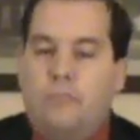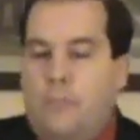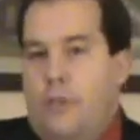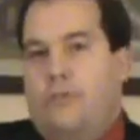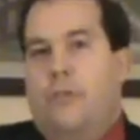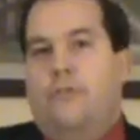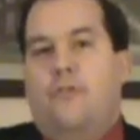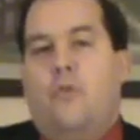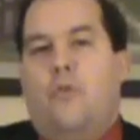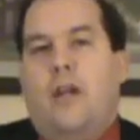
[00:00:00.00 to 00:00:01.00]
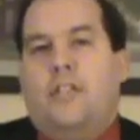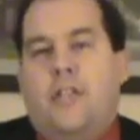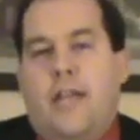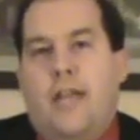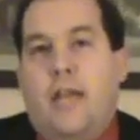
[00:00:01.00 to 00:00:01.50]
So there's no
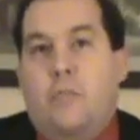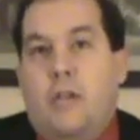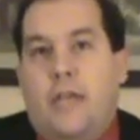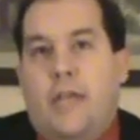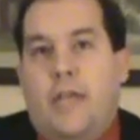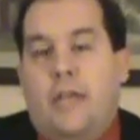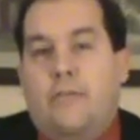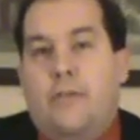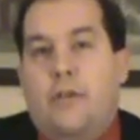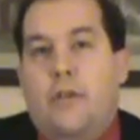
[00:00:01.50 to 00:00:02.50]
question they need to believe.